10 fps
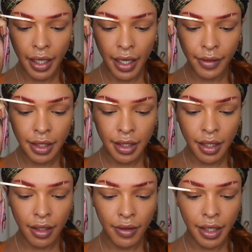And now we're just
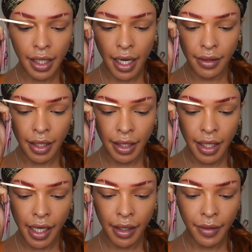gonna go in and outline
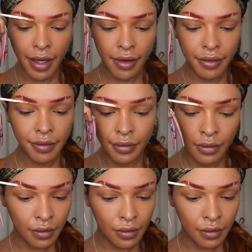the eyebrow.